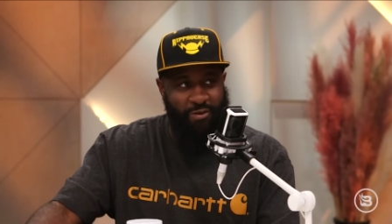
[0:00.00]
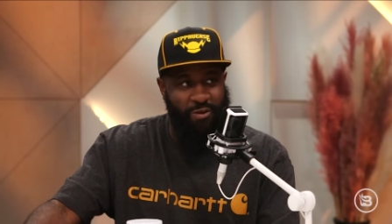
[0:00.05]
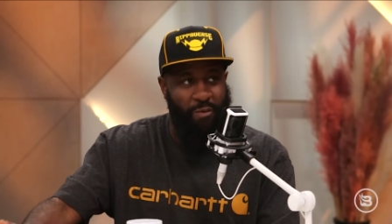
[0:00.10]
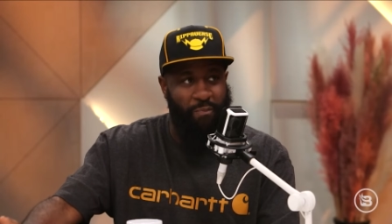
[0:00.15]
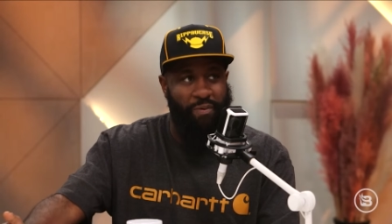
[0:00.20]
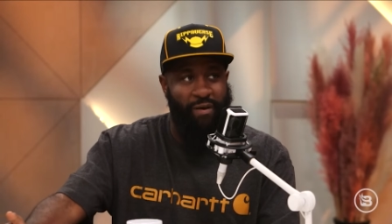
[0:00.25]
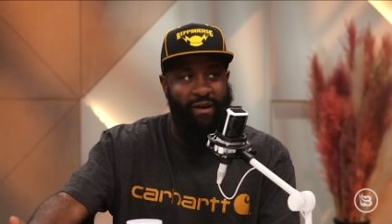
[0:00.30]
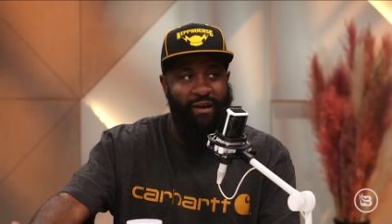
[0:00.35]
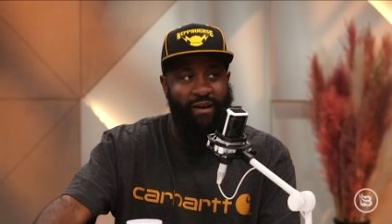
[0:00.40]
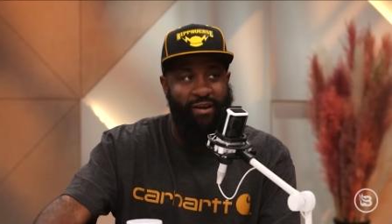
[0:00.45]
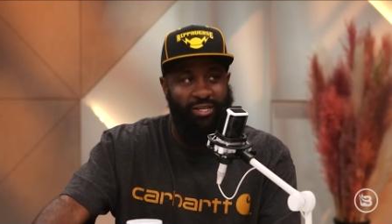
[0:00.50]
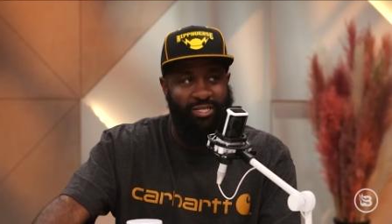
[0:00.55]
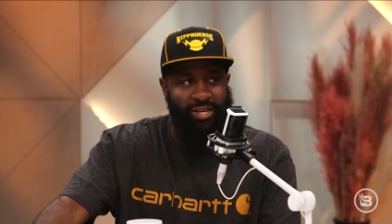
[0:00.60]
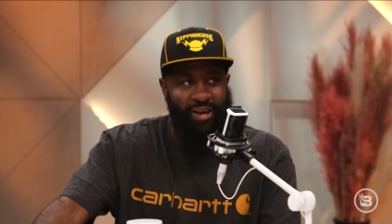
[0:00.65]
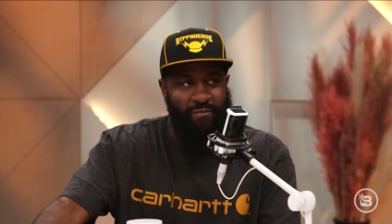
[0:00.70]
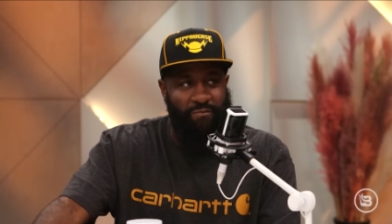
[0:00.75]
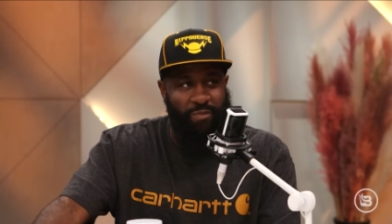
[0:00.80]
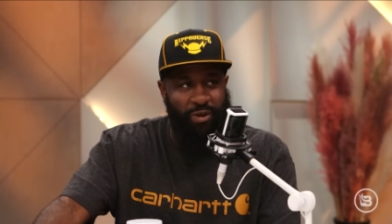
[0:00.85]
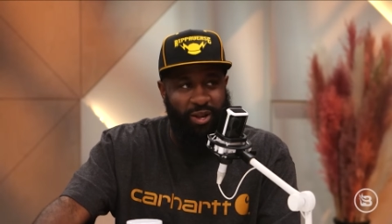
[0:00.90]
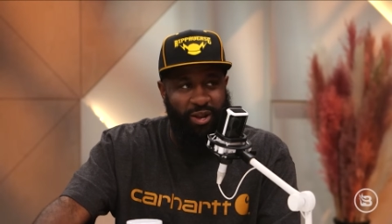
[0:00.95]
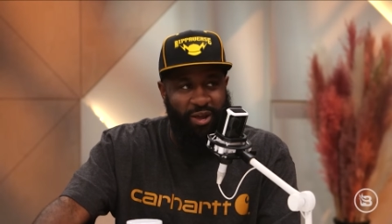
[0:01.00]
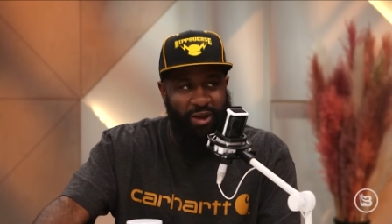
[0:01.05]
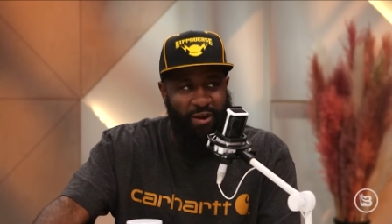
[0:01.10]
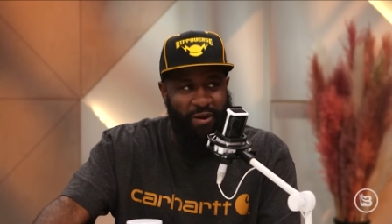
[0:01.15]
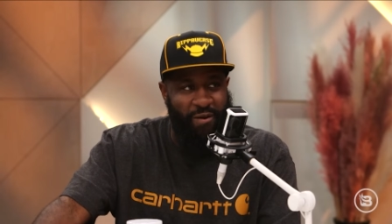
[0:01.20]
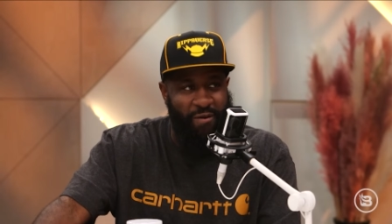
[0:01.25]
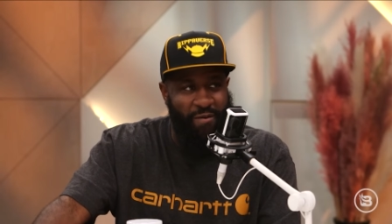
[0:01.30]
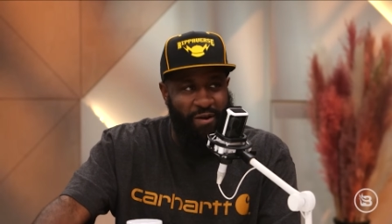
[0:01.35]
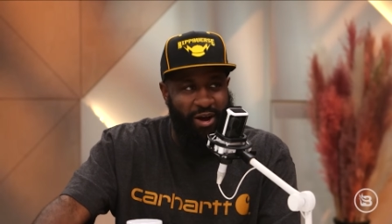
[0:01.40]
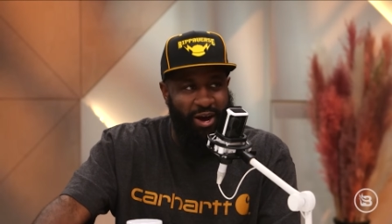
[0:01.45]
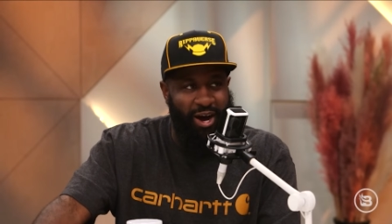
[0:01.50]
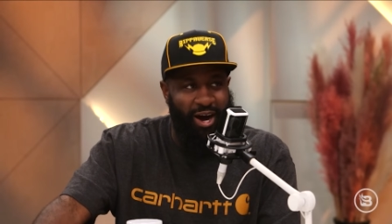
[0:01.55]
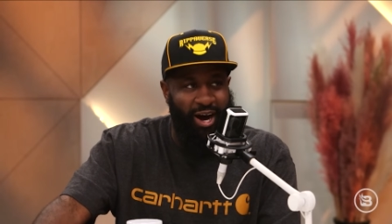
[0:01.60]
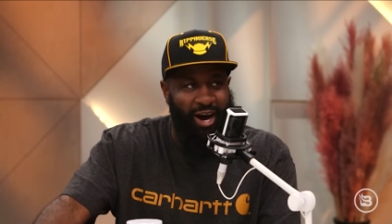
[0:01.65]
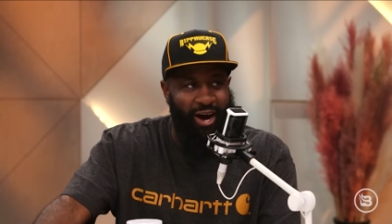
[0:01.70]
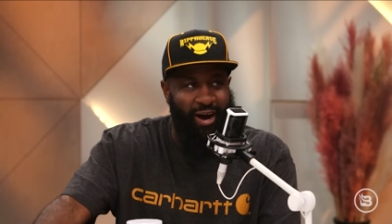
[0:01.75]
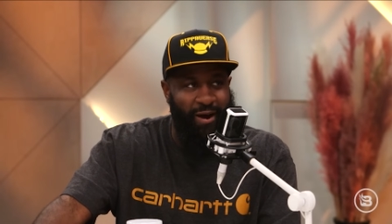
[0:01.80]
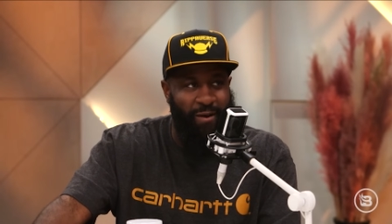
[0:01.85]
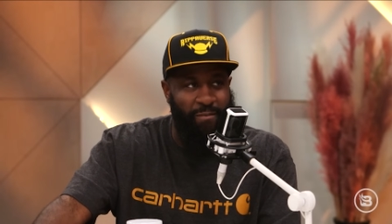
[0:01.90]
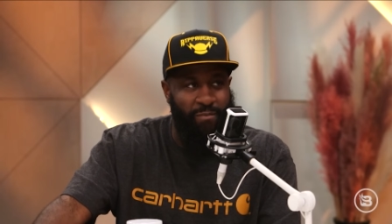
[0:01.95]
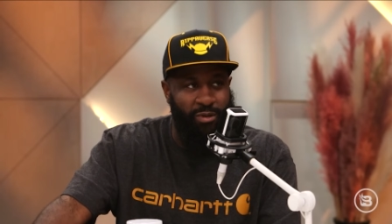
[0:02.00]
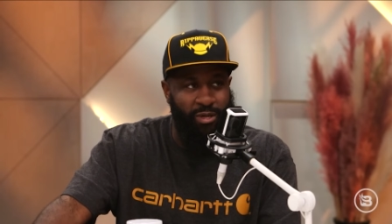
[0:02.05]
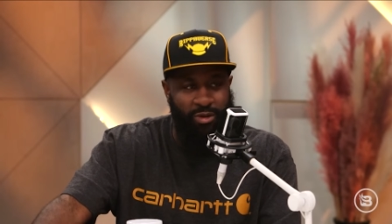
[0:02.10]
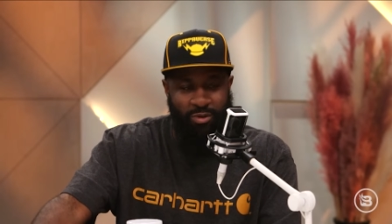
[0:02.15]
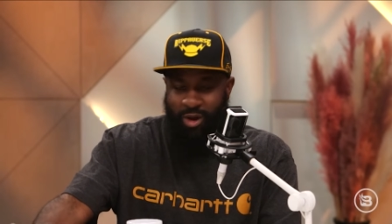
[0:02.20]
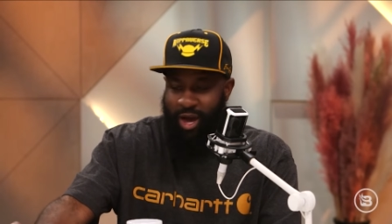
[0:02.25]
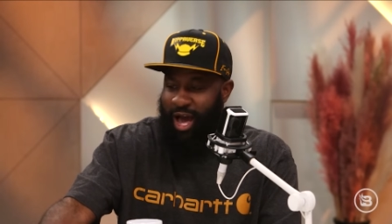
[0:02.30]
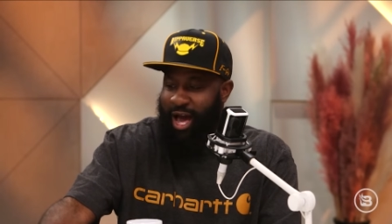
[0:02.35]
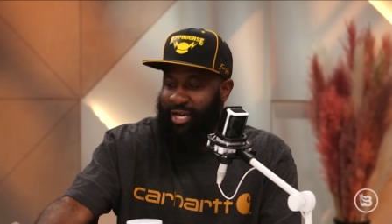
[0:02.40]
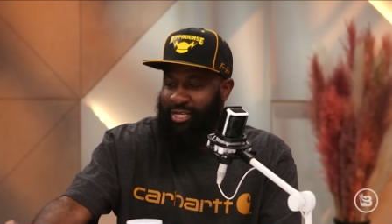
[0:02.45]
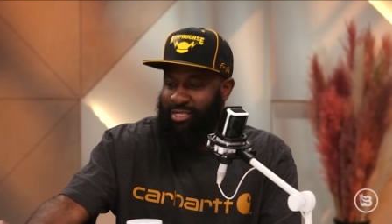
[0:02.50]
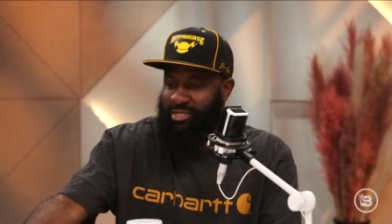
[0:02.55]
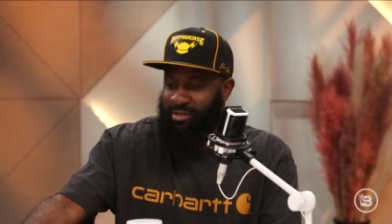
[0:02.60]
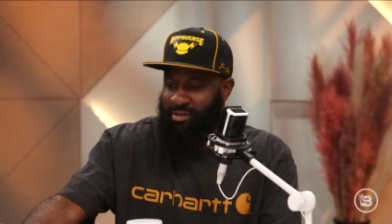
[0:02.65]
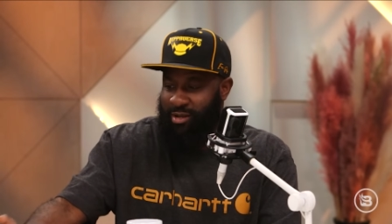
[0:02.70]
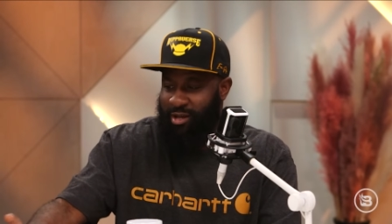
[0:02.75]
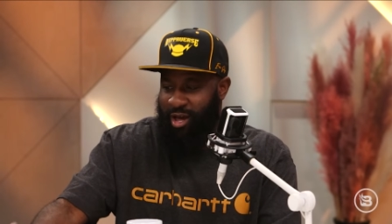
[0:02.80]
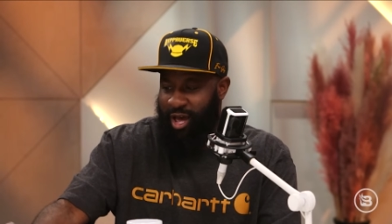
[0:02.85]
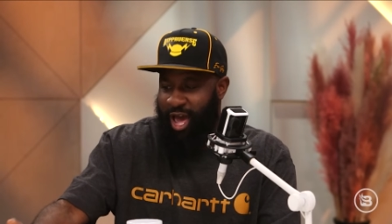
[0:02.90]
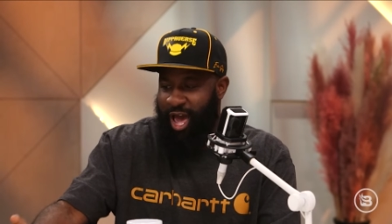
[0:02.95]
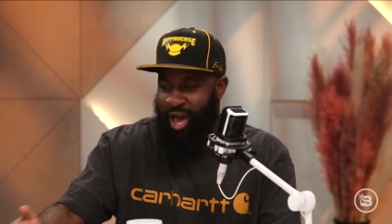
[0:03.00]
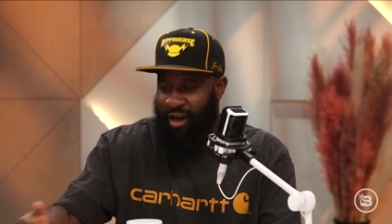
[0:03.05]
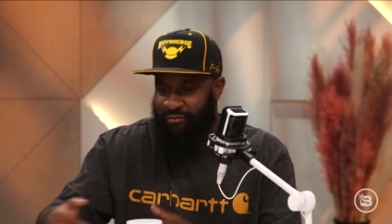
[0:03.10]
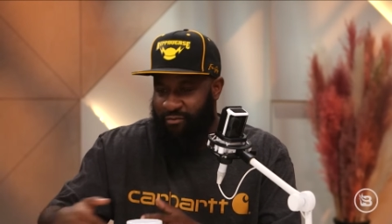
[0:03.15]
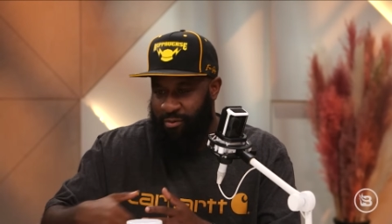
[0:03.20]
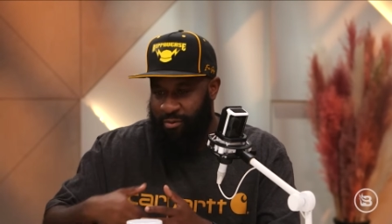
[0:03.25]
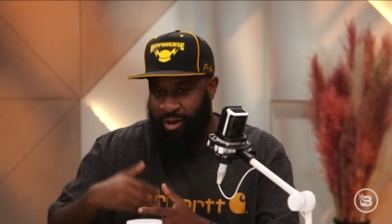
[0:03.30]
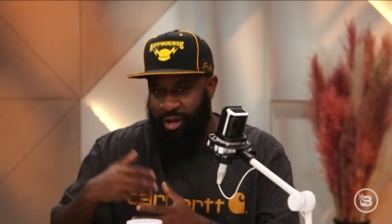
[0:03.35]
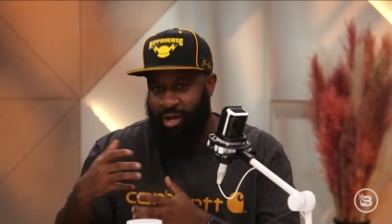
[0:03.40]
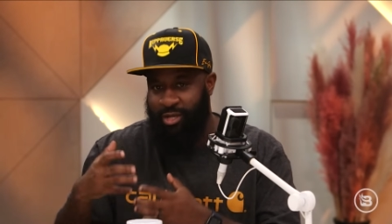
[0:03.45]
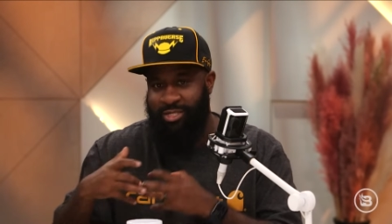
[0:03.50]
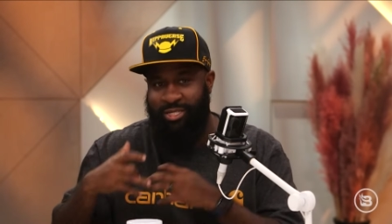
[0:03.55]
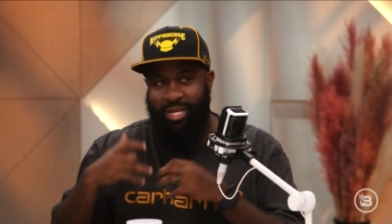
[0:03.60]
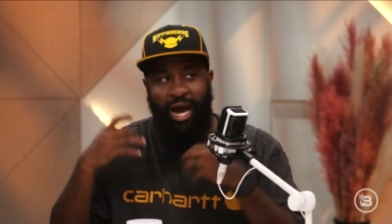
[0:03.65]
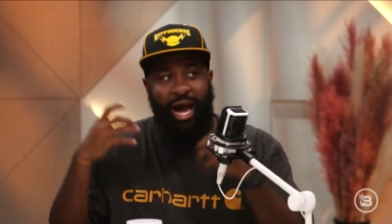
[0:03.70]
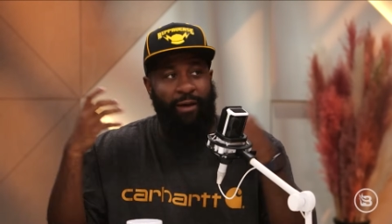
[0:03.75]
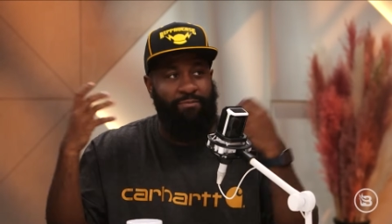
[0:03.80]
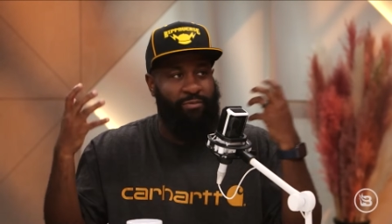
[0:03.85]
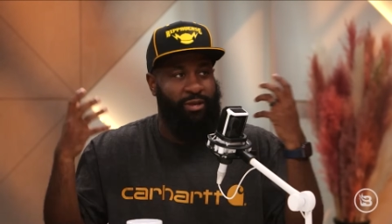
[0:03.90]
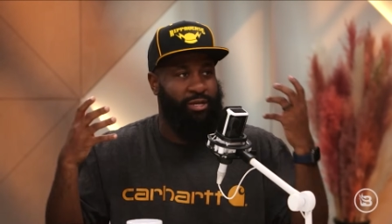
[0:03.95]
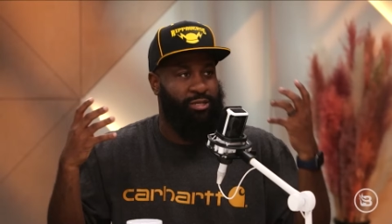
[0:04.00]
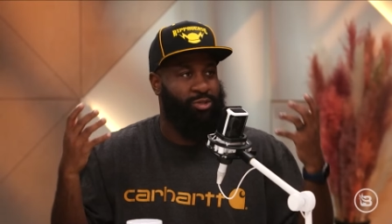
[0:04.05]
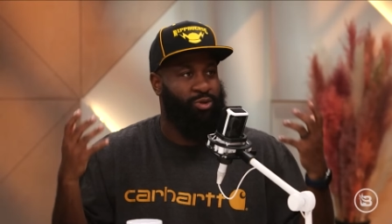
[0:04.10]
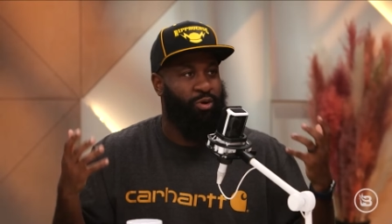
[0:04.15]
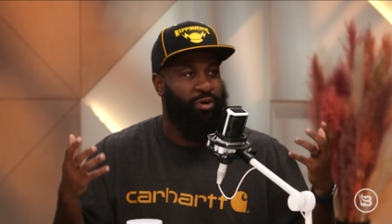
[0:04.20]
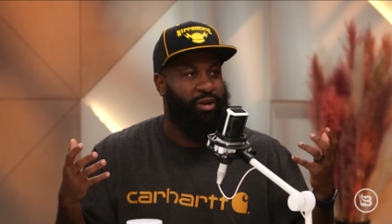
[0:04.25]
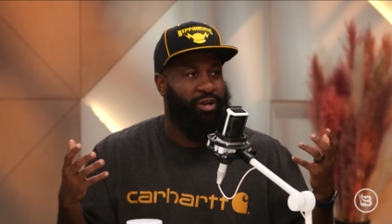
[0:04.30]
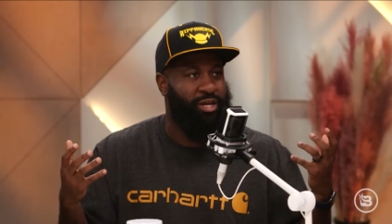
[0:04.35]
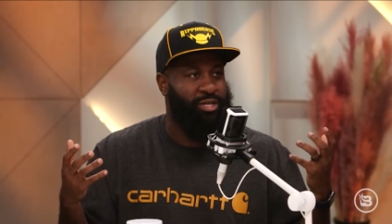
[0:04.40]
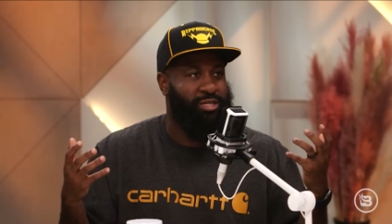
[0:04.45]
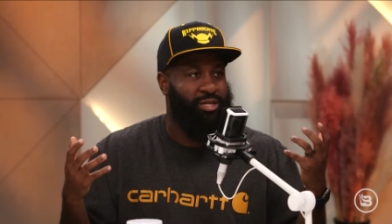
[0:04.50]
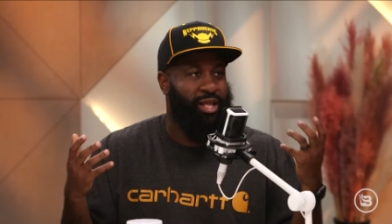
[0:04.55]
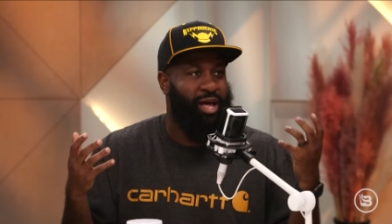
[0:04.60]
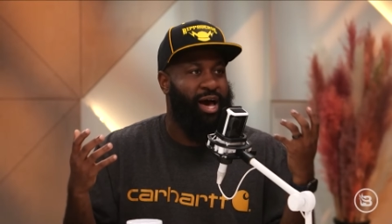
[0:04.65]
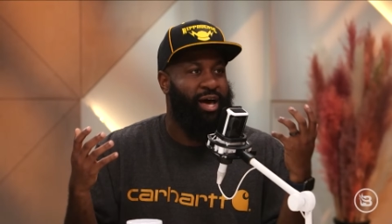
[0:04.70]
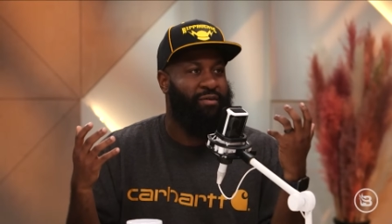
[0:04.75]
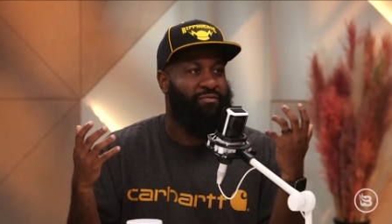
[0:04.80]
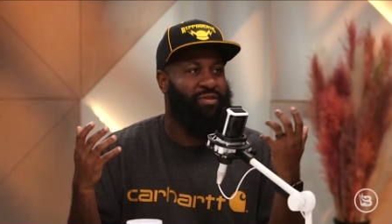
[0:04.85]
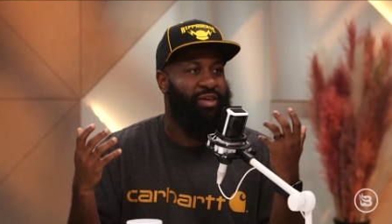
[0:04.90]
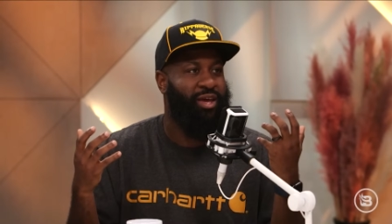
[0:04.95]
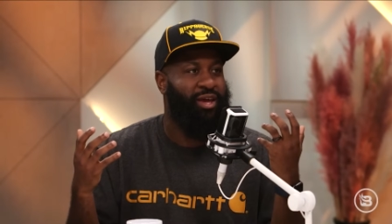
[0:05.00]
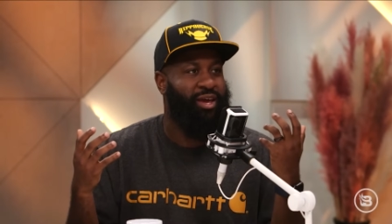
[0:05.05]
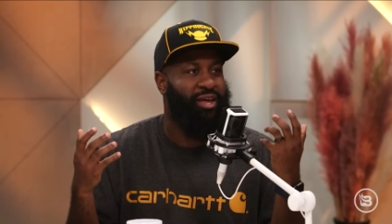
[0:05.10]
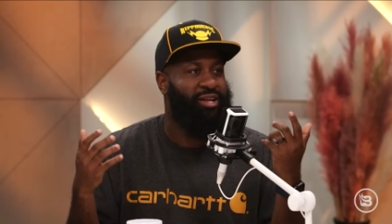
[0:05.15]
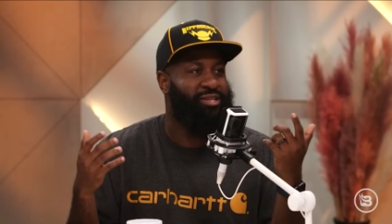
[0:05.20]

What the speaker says: your parents have been here, you guys have adopted sort of this line of thinking,